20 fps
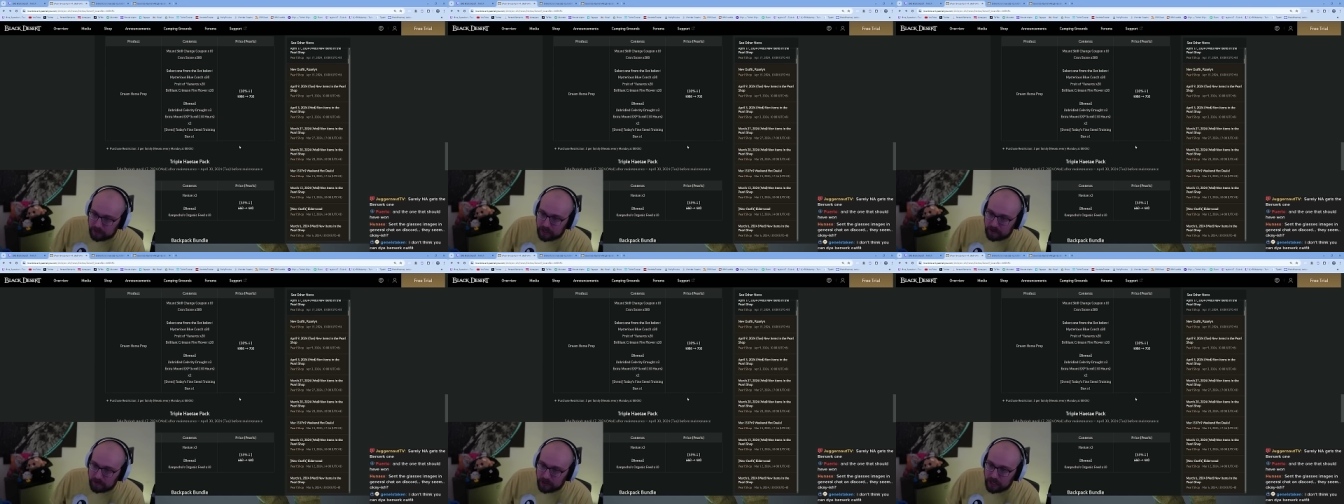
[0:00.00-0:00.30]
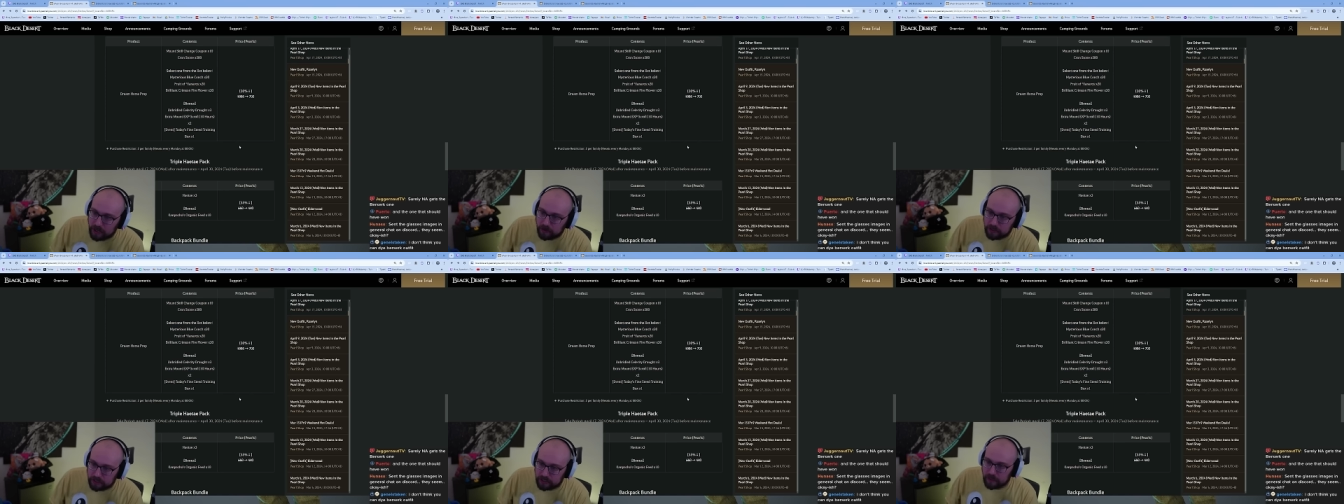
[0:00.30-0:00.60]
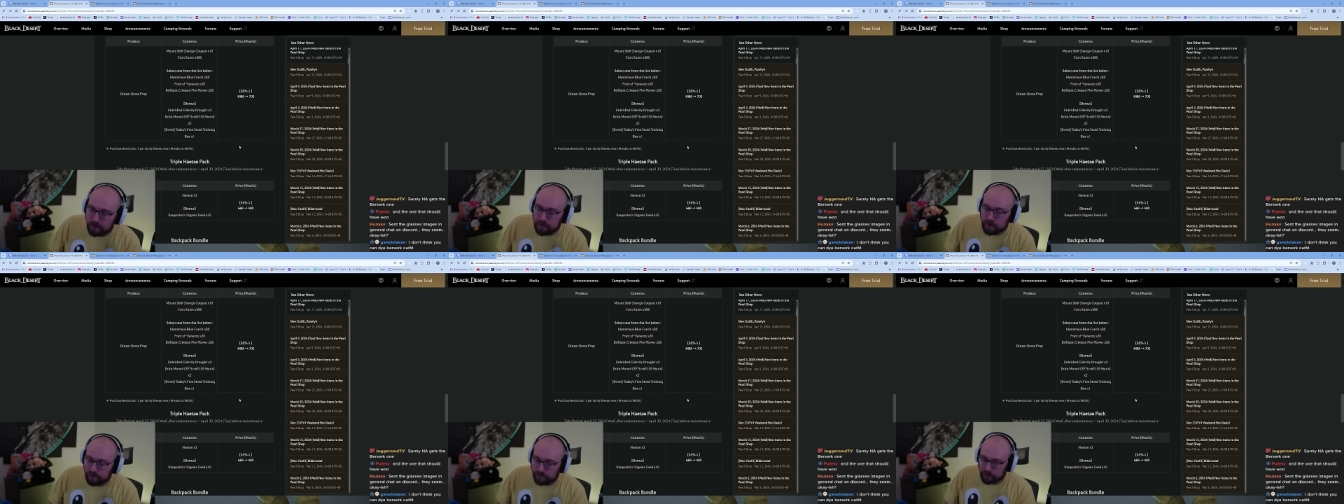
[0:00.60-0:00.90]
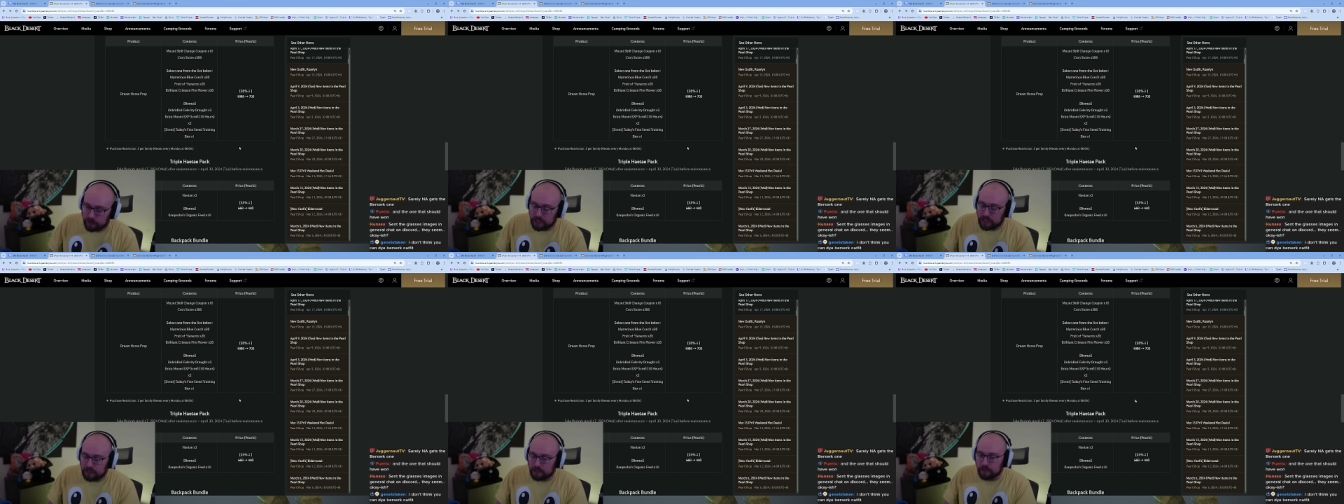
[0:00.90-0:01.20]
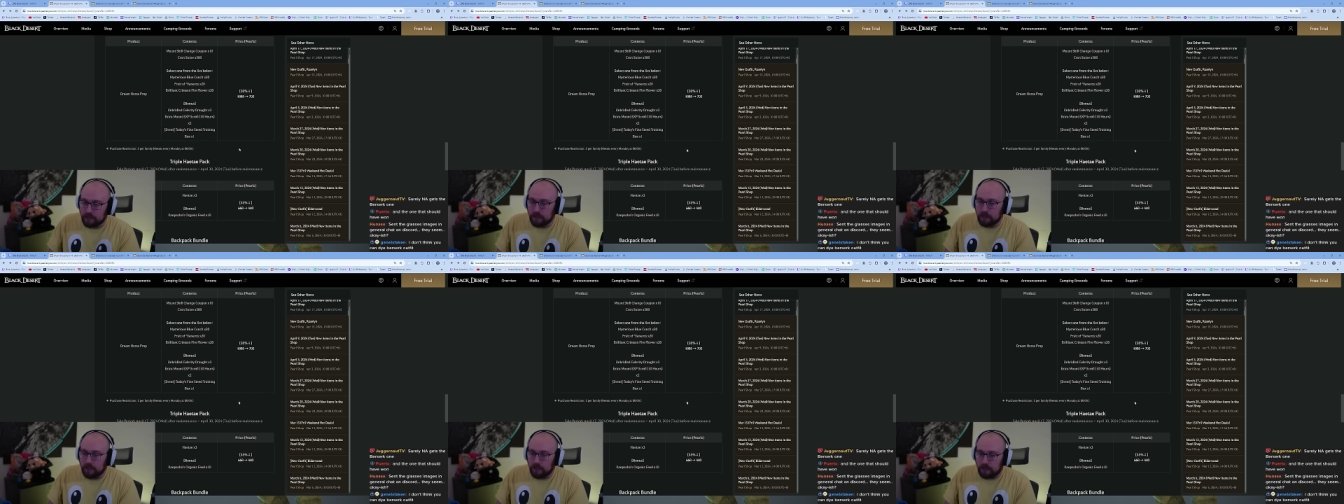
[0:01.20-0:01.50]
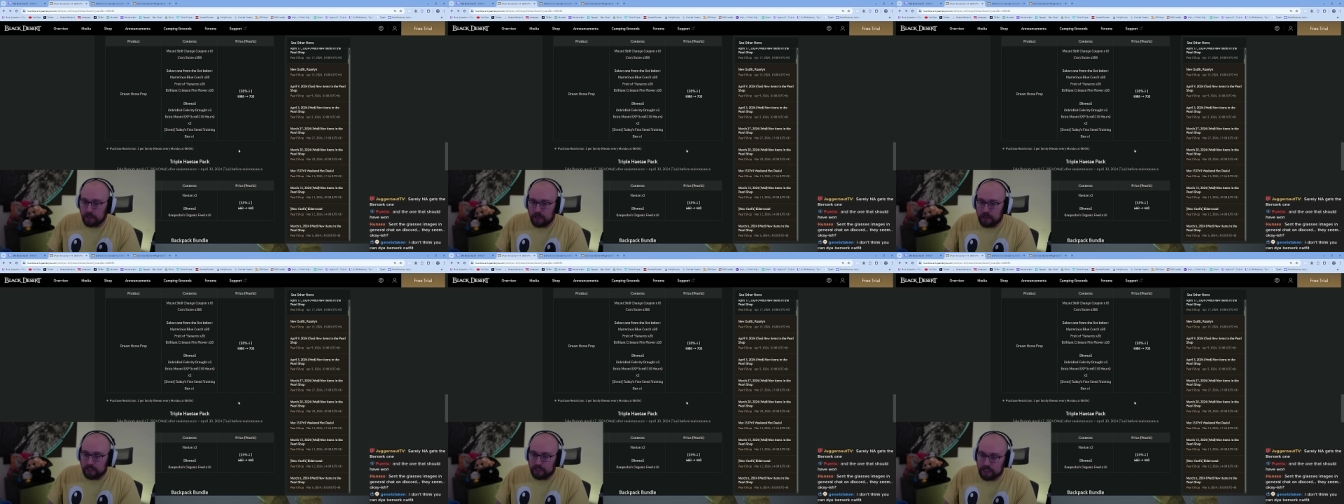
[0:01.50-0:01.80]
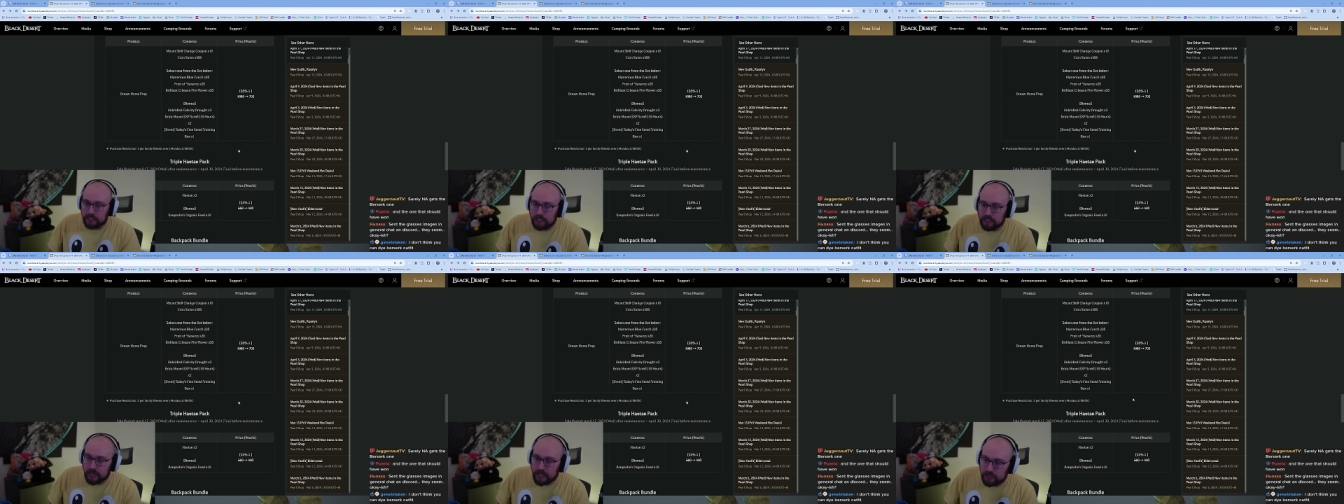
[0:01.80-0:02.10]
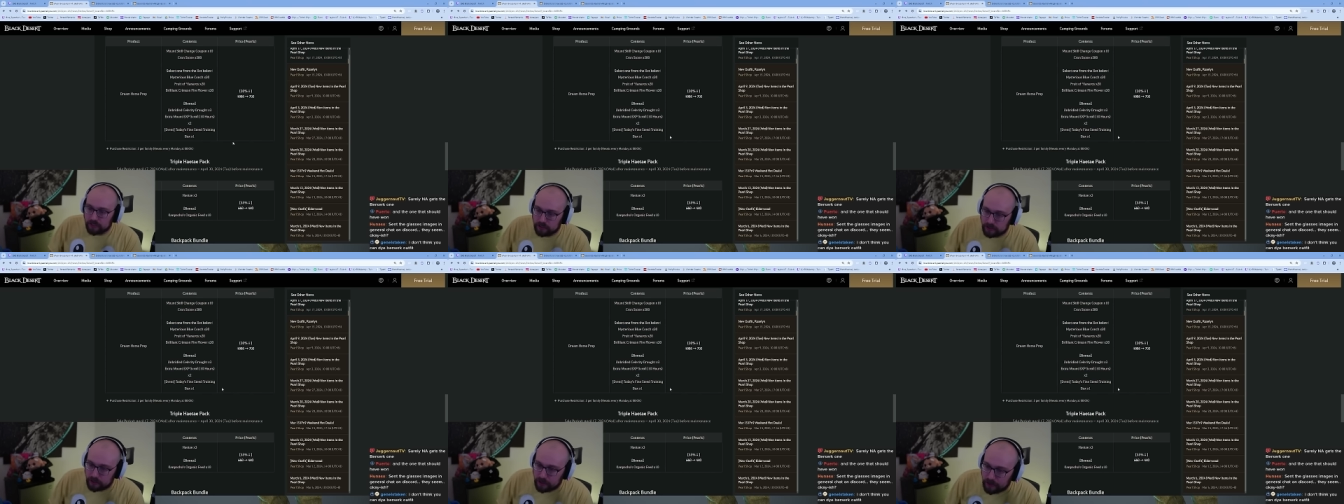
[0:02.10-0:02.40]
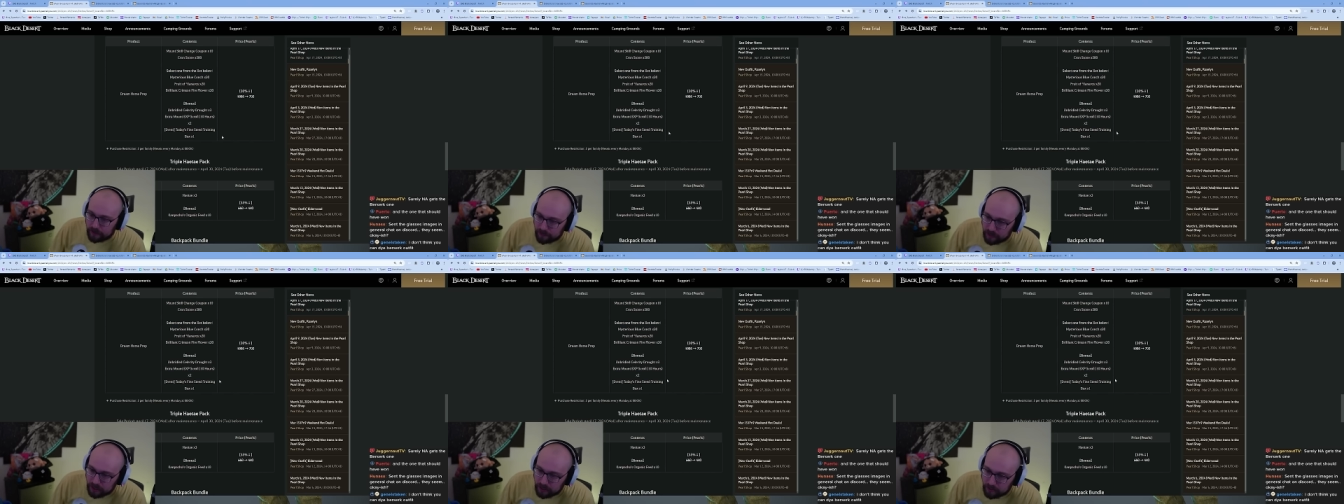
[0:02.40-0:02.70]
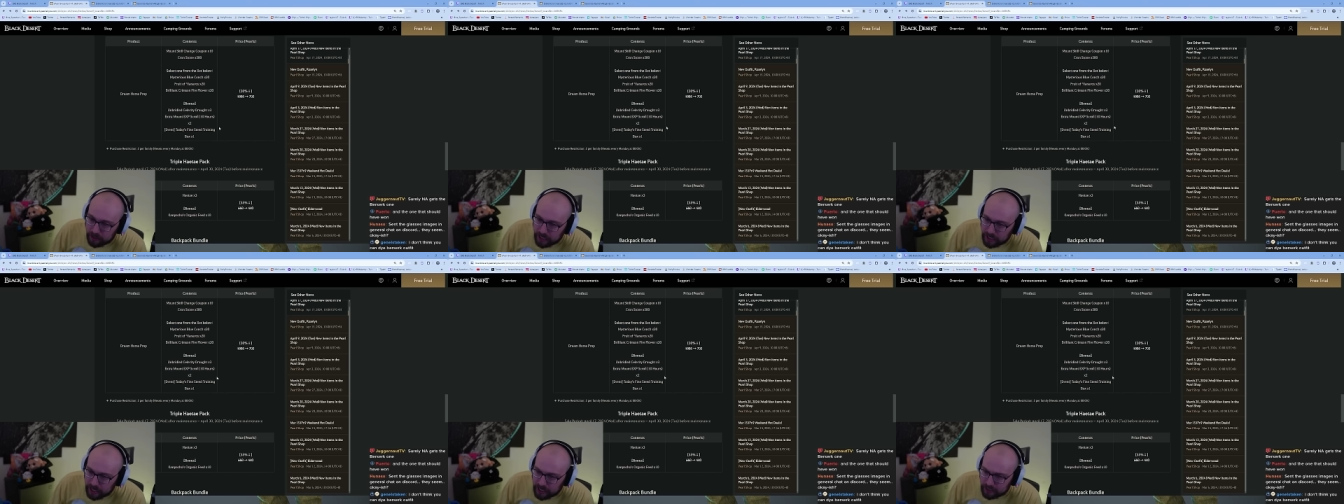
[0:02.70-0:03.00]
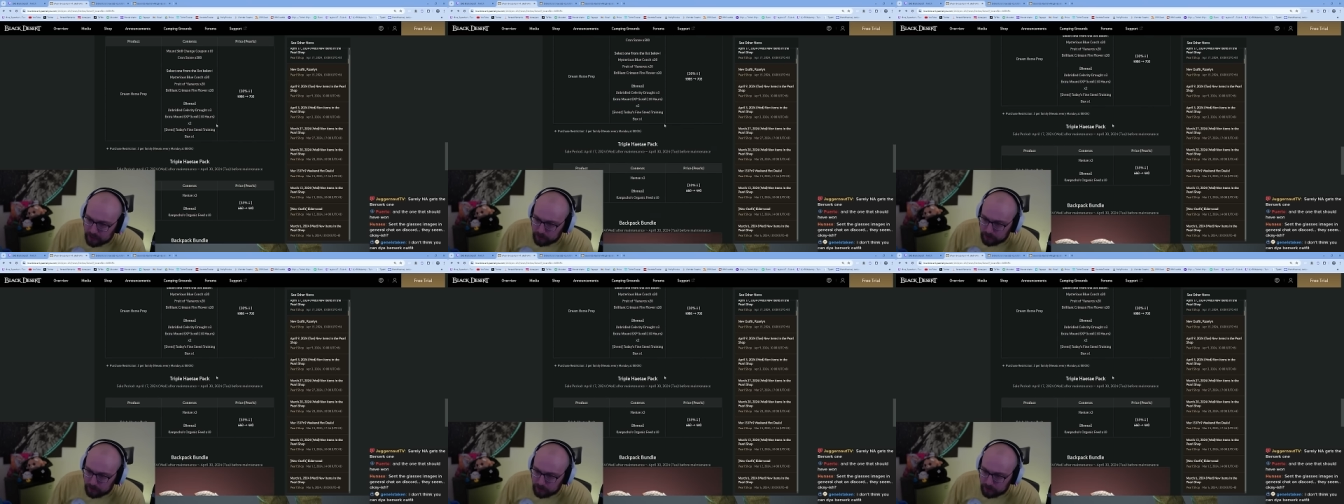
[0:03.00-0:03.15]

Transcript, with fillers: They always give you free uh, T nine stuff anyway, guys.